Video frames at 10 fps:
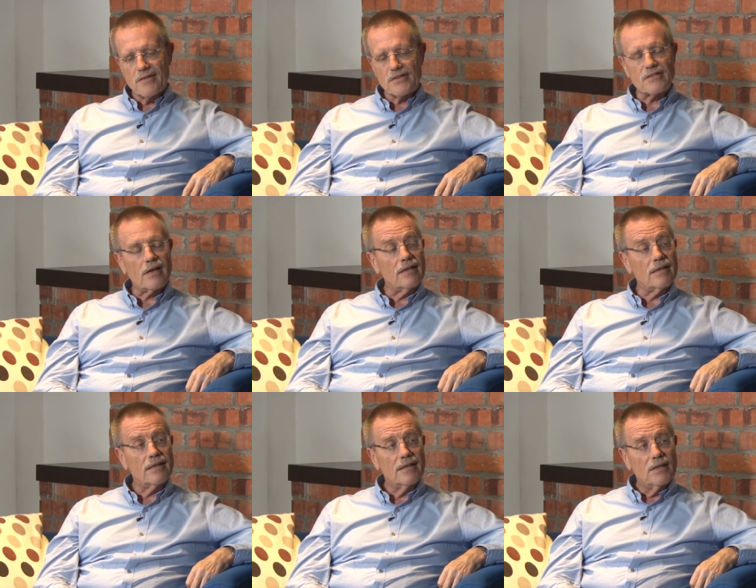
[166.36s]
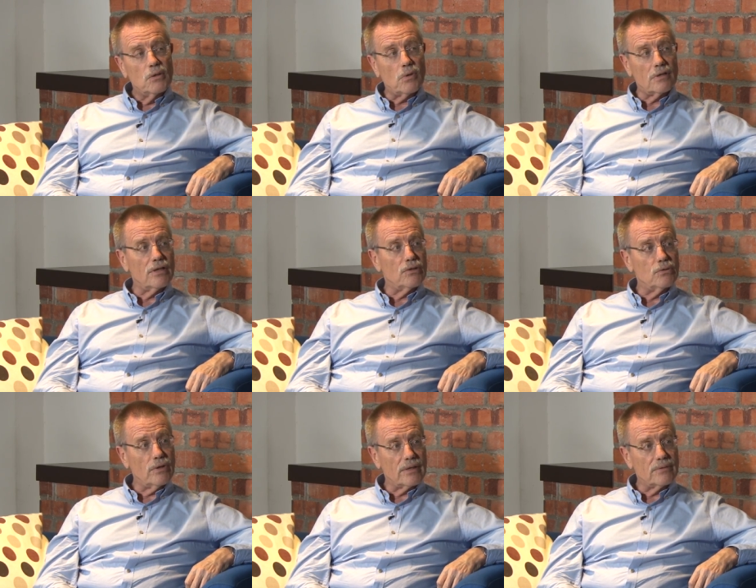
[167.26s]
study. What are you
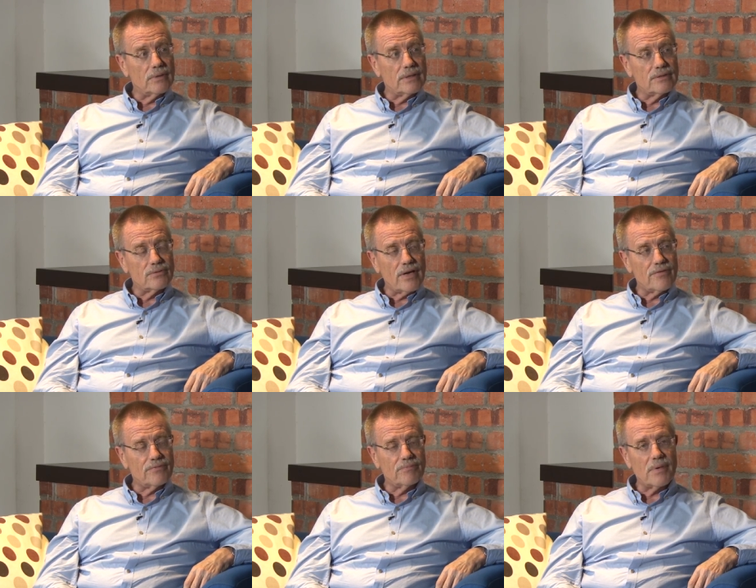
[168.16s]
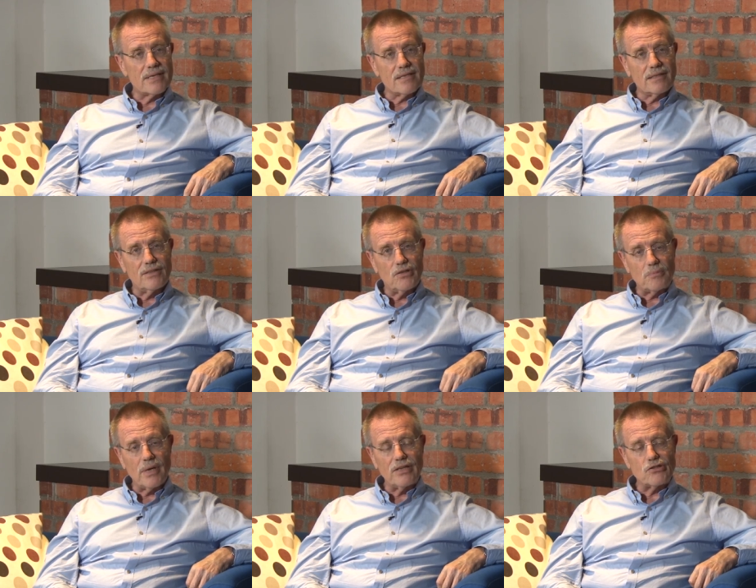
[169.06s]
doing? Right? You have basically not
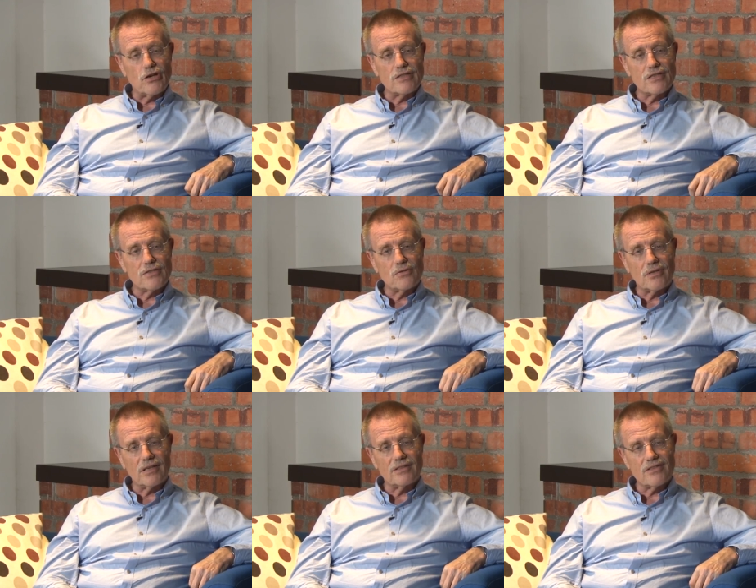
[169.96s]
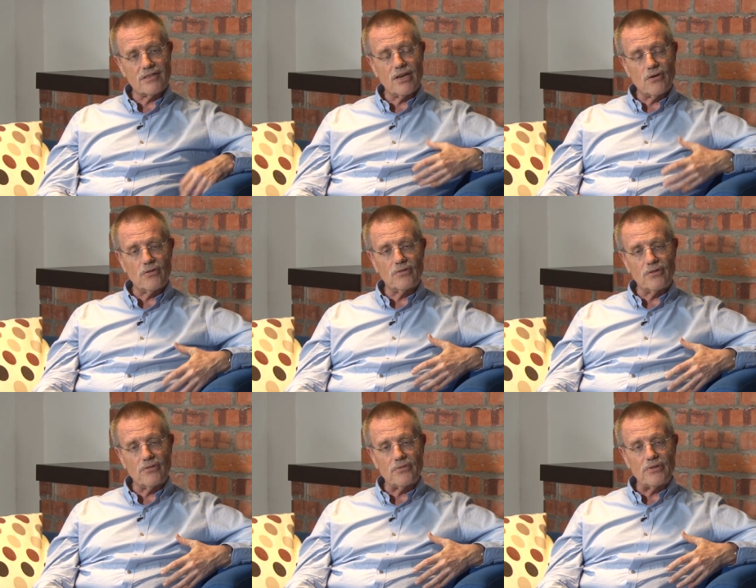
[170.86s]
many choices. You can stay on
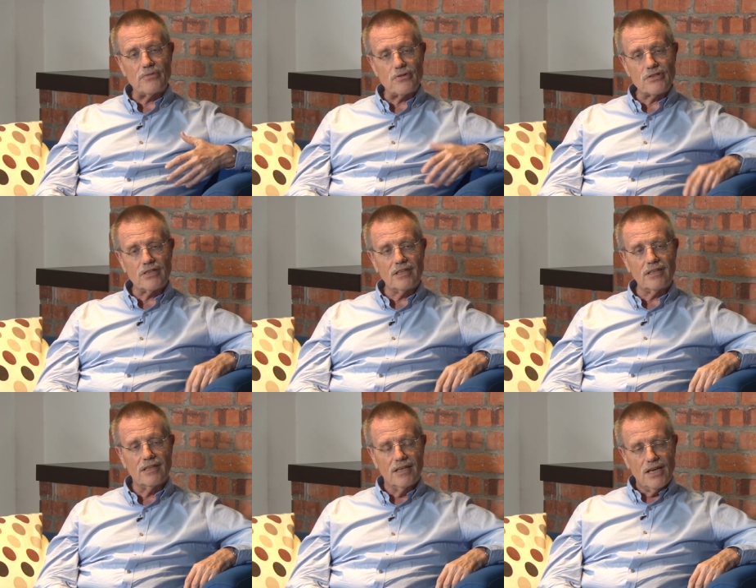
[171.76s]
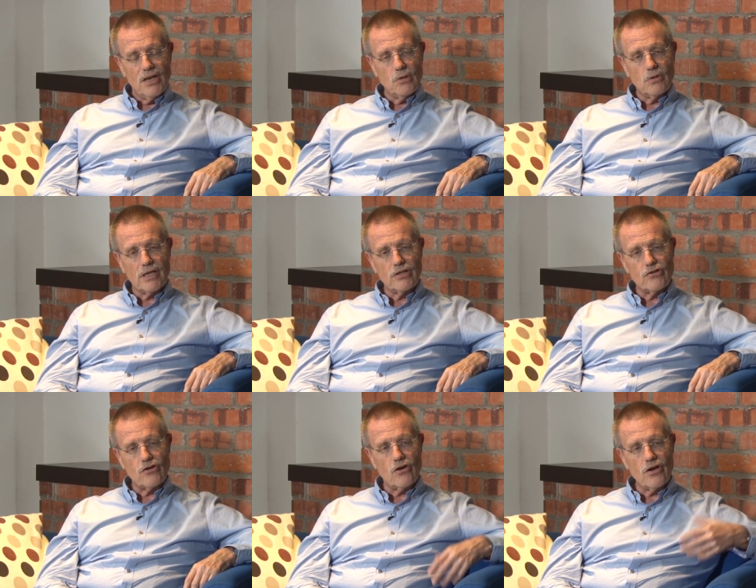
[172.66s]
the university, you can
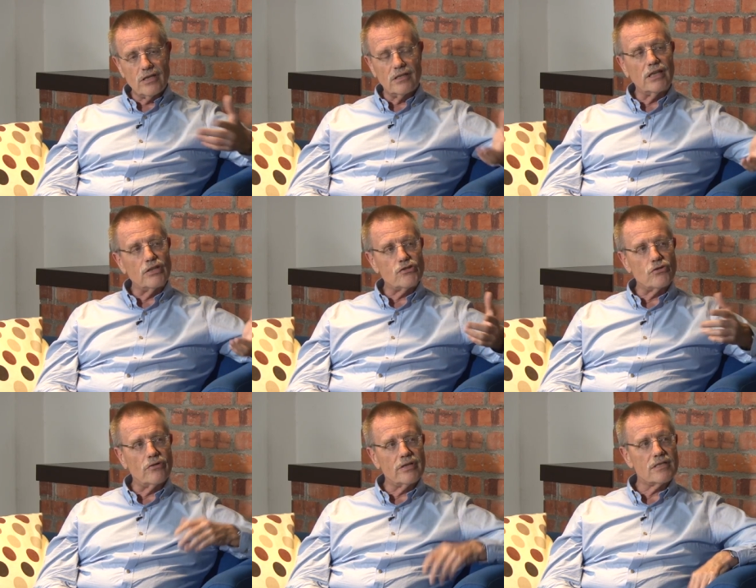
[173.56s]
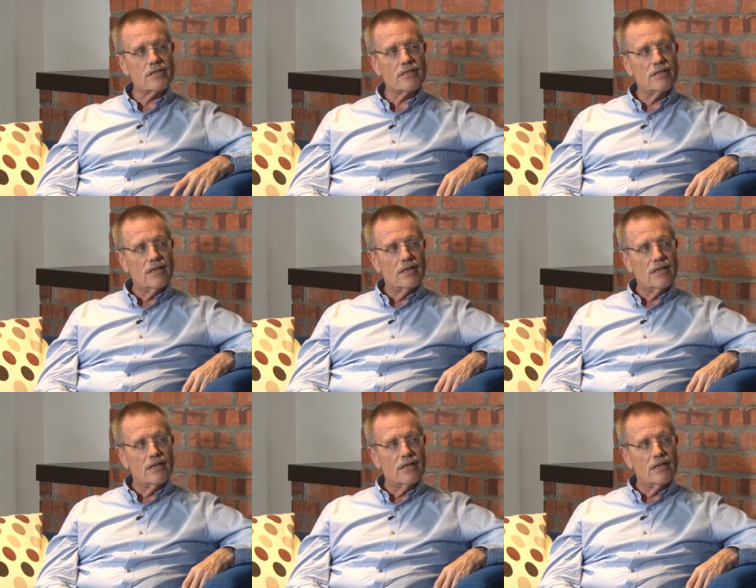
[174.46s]
join an insurance